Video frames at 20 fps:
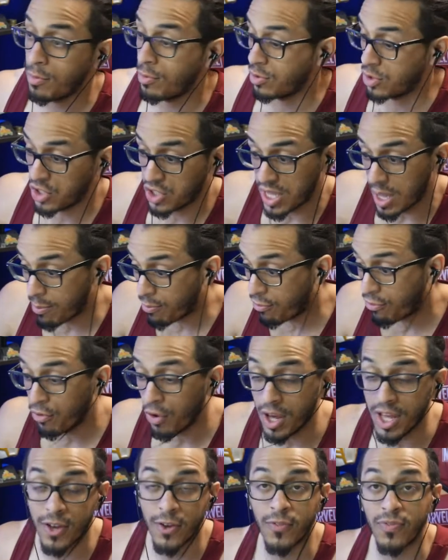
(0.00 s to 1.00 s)
step
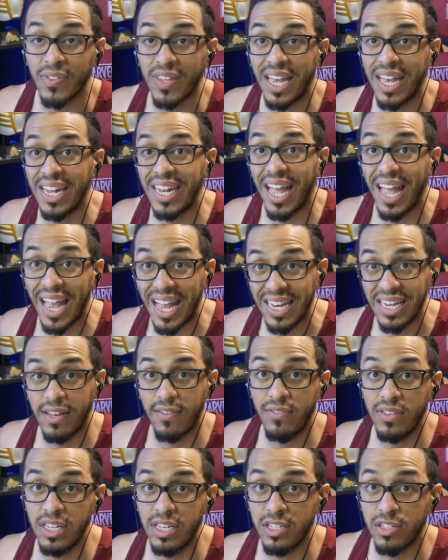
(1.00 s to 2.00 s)
foot in any
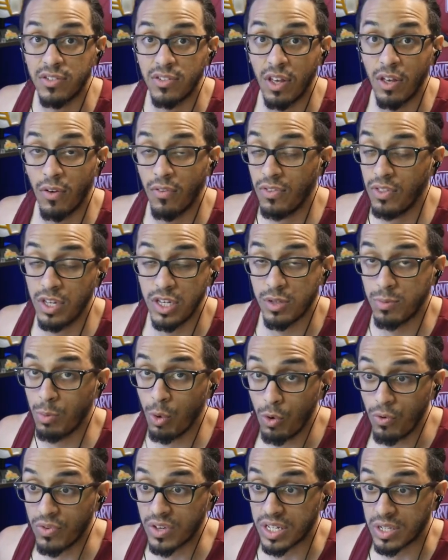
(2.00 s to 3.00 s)
of these of these
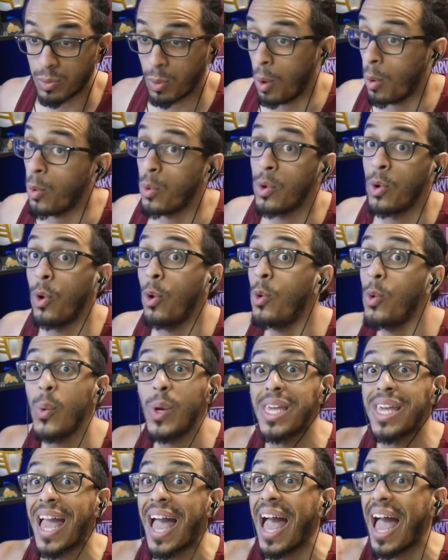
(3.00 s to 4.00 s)
movies. What we, who
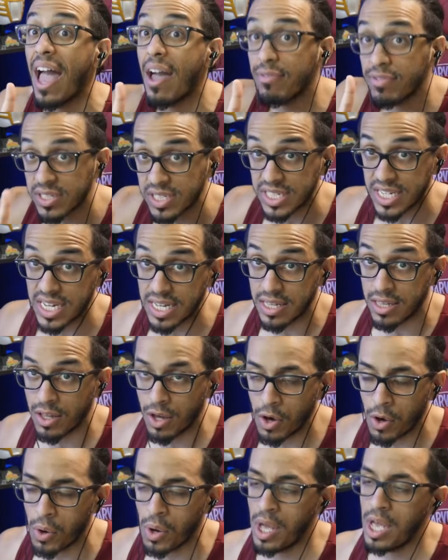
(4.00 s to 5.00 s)
we have seen
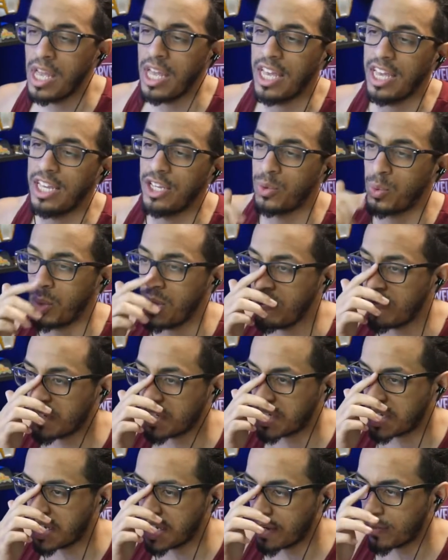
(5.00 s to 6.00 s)
though is we've
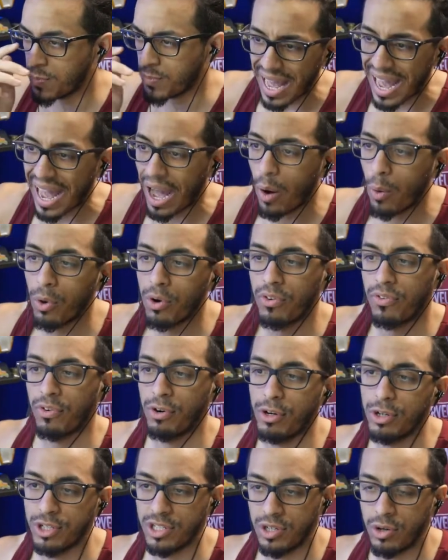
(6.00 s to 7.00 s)
seen our
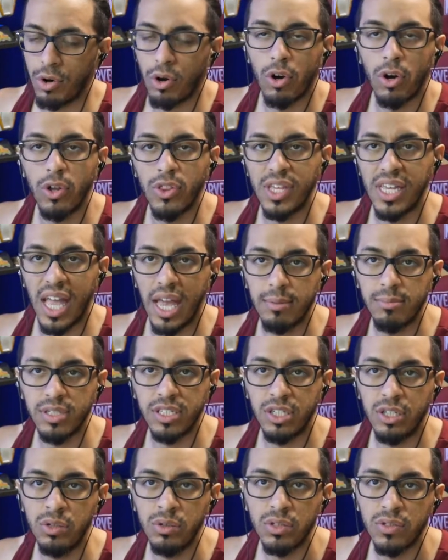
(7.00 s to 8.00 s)
version or the
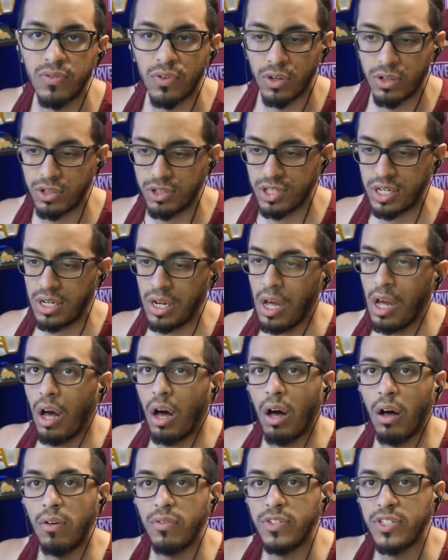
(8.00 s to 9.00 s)
MCU's version
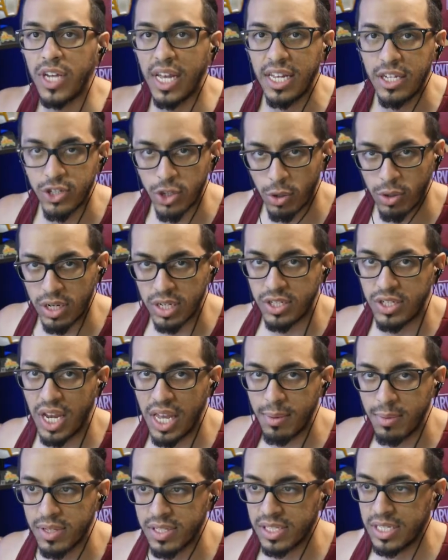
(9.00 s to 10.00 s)
of J. Jonah
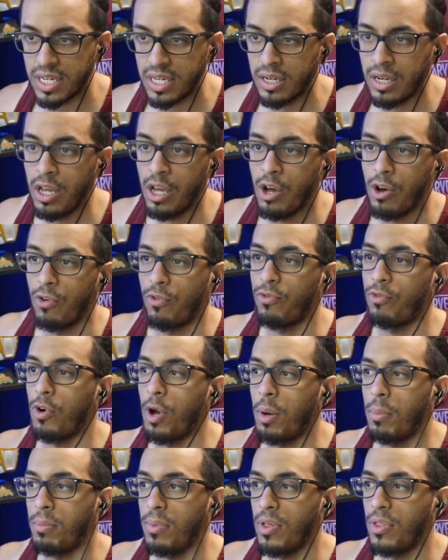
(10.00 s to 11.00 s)
Jameson
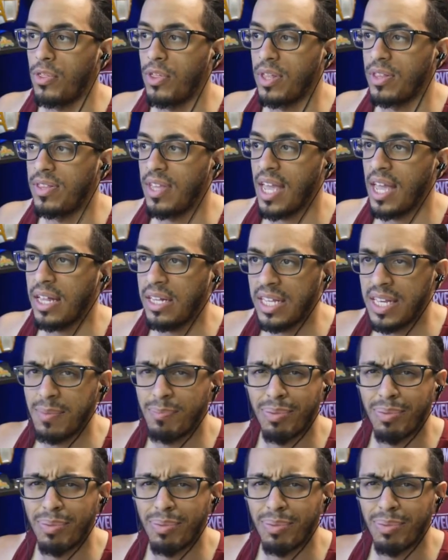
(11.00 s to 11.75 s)
from the Daily